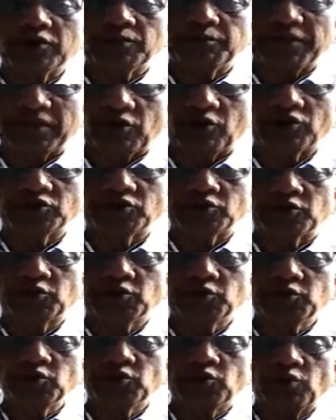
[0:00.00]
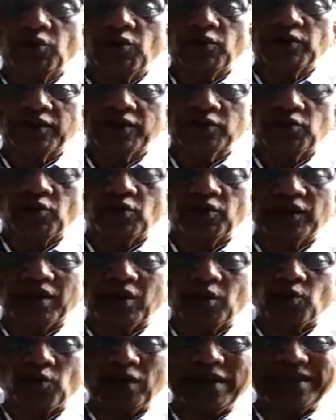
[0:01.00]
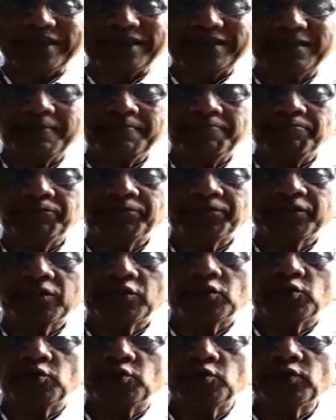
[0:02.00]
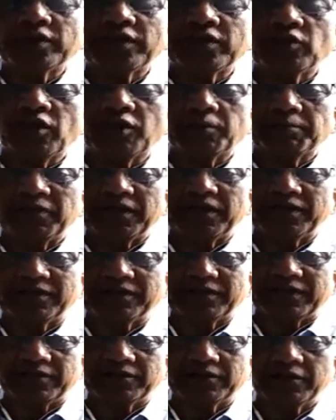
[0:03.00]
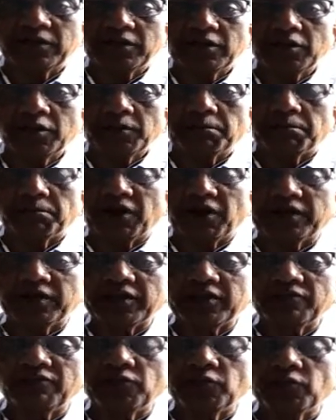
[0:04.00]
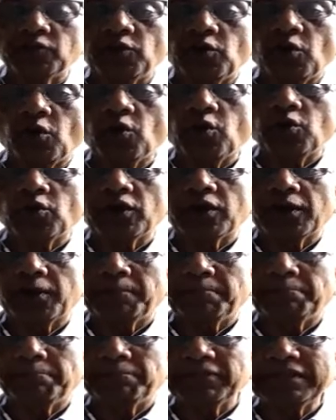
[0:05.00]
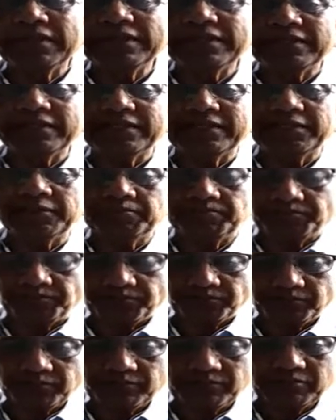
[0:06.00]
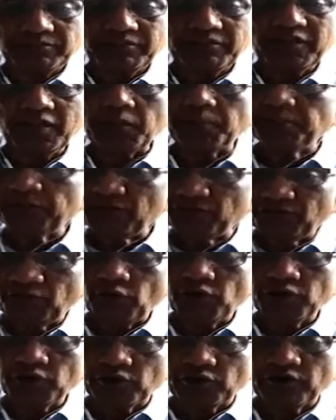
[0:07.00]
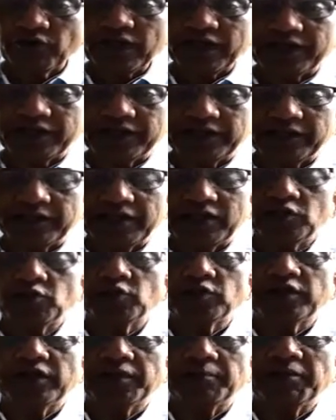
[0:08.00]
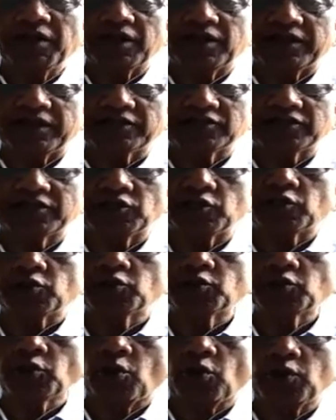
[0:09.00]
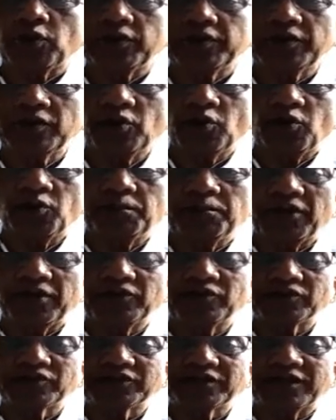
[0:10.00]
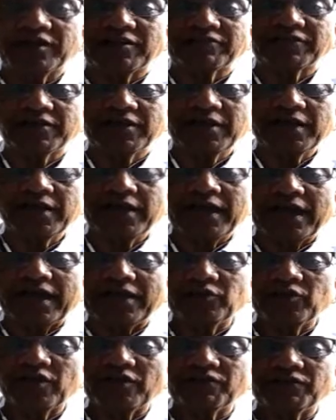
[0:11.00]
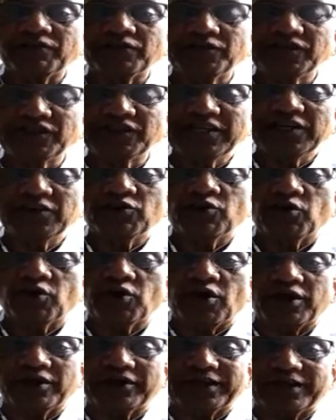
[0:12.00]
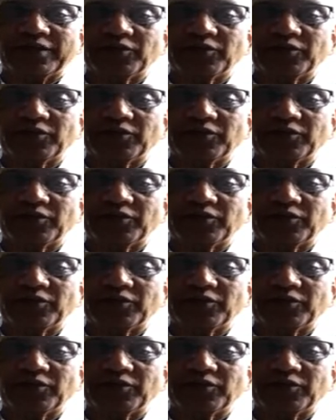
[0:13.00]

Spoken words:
because you're too quote unquote awake, you cannot meditate. But if you go completely before you're ready into the Himalayas and you're totally alone by yourself and you have zero contact